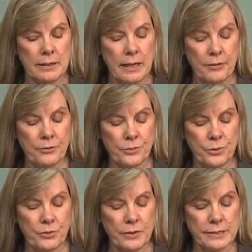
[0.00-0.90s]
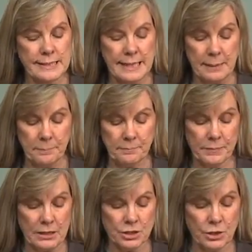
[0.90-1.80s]
cut through the seam.
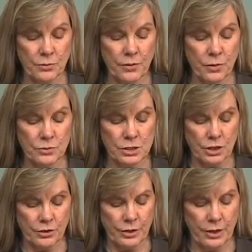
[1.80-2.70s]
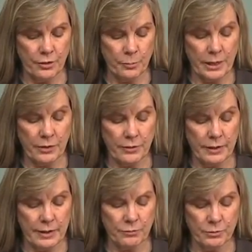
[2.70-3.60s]
So those are another pair
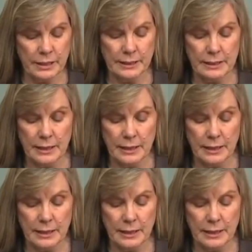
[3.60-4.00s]
that I really